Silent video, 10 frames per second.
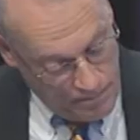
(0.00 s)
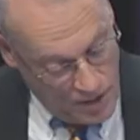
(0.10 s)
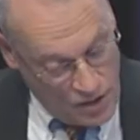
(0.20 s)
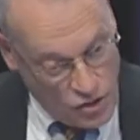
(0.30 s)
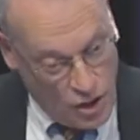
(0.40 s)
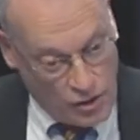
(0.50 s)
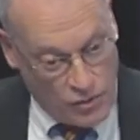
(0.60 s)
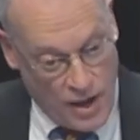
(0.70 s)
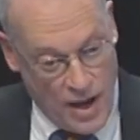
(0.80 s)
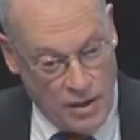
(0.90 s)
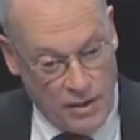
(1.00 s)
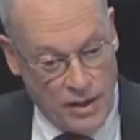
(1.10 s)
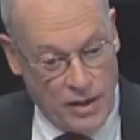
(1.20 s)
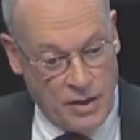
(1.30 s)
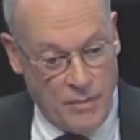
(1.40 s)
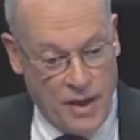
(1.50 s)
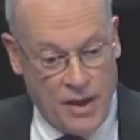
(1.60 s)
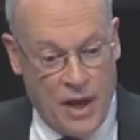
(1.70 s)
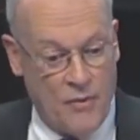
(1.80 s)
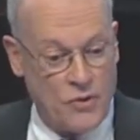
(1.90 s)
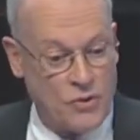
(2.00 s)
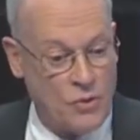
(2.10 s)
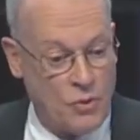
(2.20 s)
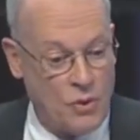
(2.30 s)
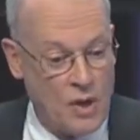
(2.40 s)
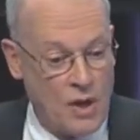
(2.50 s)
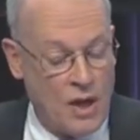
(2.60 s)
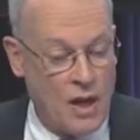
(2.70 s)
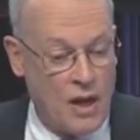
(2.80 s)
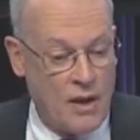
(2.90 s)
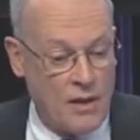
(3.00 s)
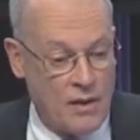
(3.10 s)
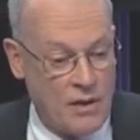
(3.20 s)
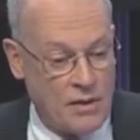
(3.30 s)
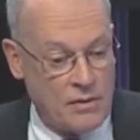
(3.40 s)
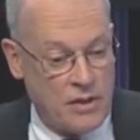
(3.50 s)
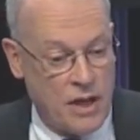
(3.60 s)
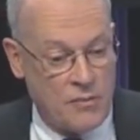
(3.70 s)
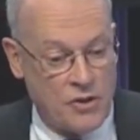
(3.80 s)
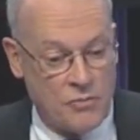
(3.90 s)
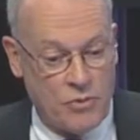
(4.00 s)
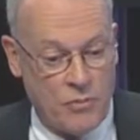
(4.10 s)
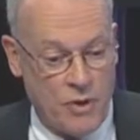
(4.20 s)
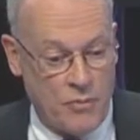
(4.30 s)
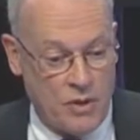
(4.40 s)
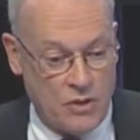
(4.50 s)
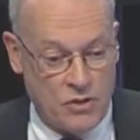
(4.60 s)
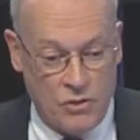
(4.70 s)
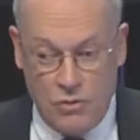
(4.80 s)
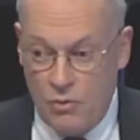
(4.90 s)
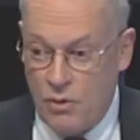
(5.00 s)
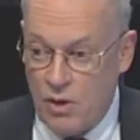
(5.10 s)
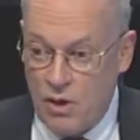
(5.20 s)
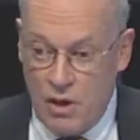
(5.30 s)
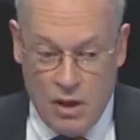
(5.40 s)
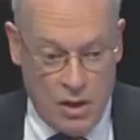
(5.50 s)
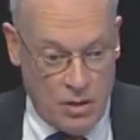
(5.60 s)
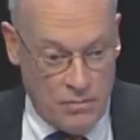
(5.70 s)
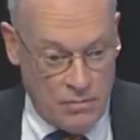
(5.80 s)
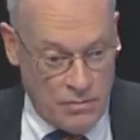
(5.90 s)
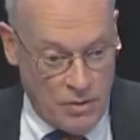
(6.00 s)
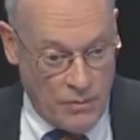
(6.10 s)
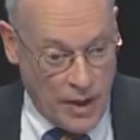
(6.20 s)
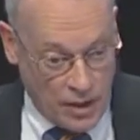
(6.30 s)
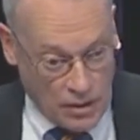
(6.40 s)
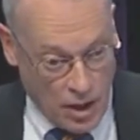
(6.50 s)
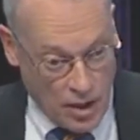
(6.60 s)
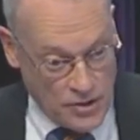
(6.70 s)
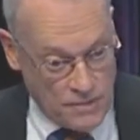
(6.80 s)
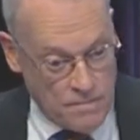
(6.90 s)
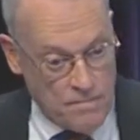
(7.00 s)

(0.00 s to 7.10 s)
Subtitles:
and John Crowell, and many others who time doesn't permit me to recognize.